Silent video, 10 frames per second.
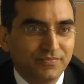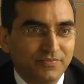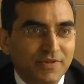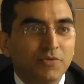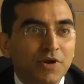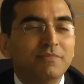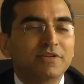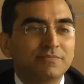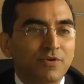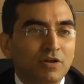Then
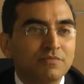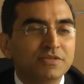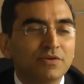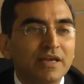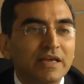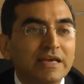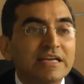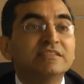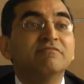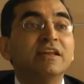20% problem is only
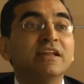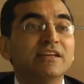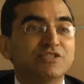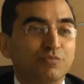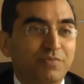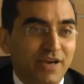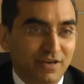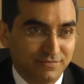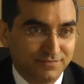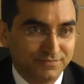his willingness to
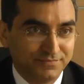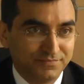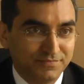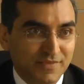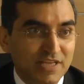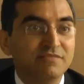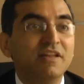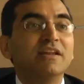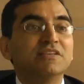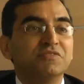pay, his
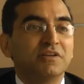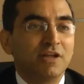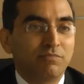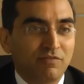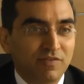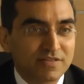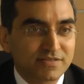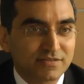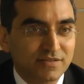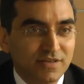willingness to declare
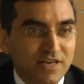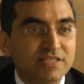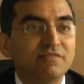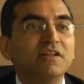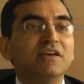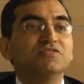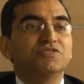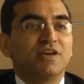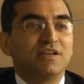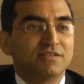profits, his willingness to
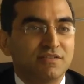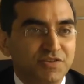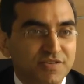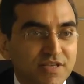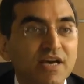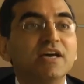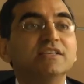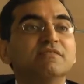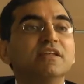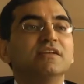share his riches,
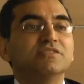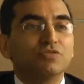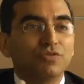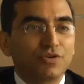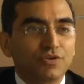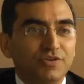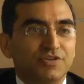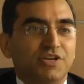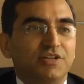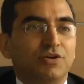his willingness to
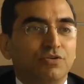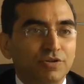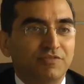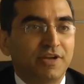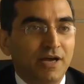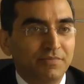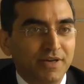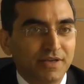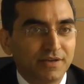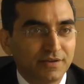share the growth of the
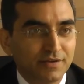company,